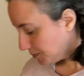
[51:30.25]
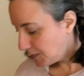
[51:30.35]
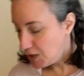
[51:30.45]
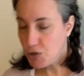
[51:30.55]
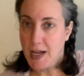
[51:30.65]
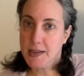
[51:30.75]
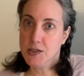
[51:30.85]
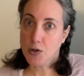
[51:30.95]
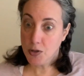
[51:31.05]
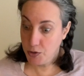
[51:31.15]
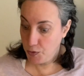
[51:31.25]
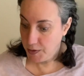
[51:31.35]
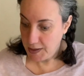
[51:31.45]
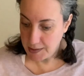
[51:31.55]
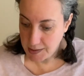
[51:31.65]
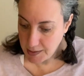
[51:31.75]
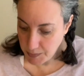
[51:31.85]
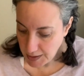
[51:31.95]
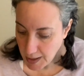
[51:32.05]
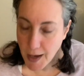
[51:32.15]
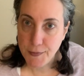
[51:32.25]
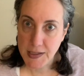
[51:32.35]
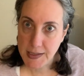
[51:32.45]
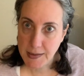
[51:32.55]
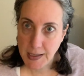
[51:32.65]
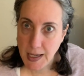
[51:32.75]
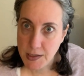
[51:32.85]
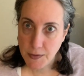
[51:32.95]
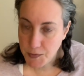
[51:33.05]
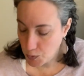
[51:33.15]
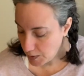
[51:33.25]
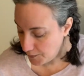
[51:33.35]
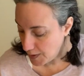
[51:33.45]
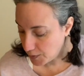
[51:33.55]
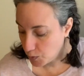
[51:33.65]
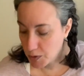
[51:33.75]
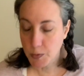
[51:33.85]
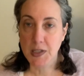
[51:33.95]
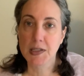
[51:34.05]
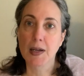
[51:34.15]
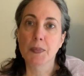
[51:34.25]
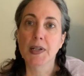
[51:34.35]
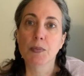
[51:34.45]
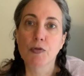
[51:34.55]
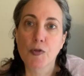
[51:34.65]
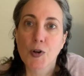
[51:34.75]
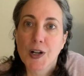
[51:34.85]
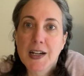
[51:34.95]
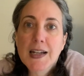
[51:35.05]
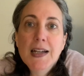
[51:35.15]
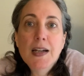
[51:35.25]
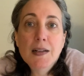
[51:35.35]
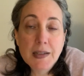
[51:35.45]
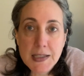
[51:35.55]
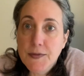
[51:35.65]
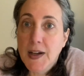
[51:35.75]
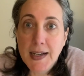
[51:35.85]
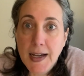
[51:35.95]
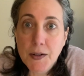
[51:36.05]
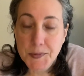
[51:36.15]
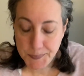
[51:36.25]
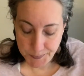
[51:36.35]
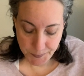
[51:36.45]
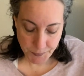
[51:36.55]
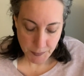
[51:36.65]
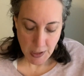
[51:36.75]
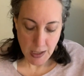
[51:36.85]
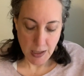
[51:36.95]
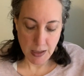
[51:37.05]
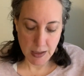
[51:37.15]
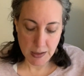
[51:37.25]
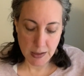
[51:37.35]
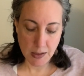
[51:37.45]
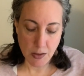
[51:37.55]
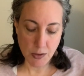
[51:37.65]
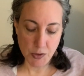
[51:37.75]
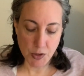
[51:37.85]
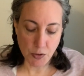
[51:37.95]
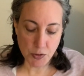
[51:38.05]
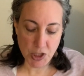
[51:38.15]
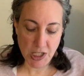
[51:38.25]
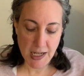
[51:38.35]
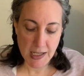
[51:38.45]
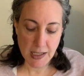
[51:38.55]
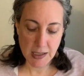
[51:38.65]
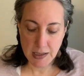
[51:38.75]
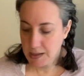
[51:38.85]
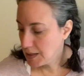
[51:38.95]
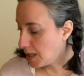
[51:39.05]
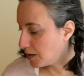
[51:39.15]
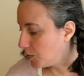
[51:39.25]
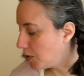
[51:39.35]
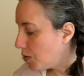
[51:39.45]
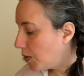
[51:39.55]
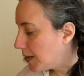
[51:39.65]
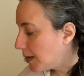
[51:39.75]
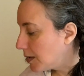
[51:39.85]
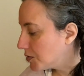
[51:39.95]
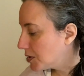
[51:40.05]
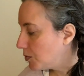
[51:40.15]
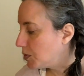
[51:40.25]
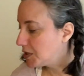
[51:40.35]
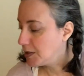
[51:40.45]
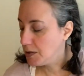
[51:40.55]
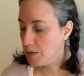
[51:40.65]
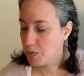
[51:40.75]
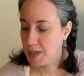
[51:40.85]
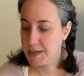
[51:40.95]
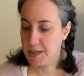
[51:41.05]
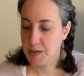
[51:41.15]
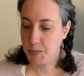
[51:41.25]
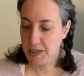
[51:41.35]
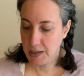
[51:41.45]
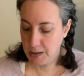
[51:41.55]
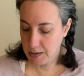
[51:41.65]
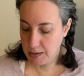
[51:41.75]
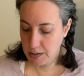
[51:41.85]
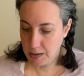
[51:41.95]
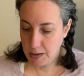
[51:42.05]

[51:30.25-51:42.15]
to try. These are all new things to me, obviously. I've never worked with this company before. Let's find out. This is called Dolce Sock Wool. Oh, and I also will tell you the prices because